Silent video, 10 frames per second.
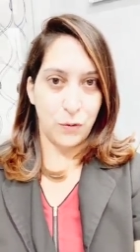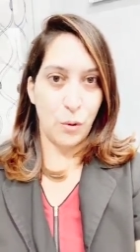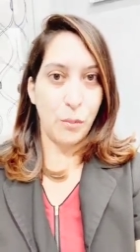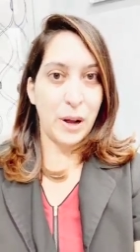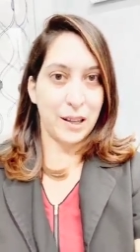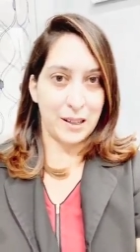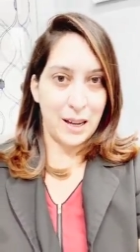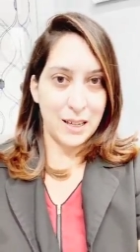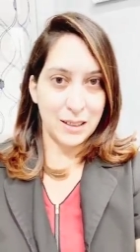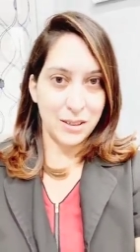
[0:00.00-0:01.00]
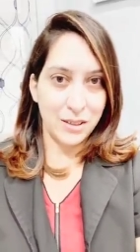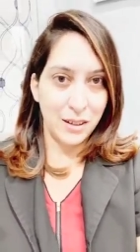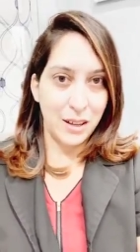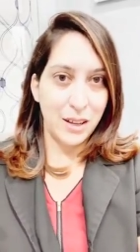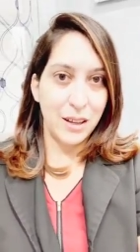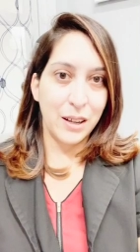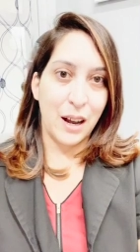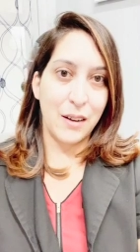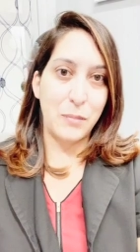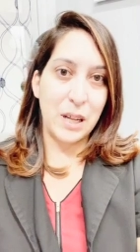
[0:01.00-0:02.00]
for my clients,
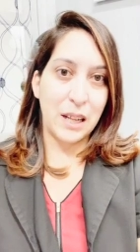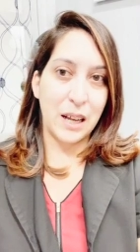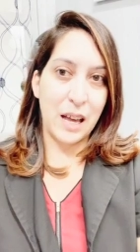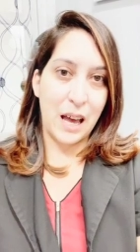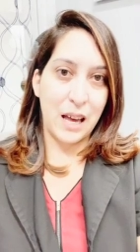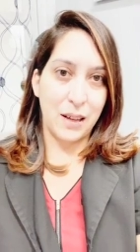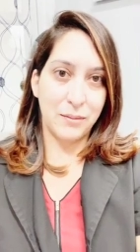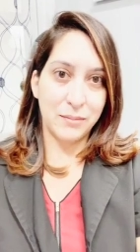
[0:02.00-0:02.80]
kind of be like, hey,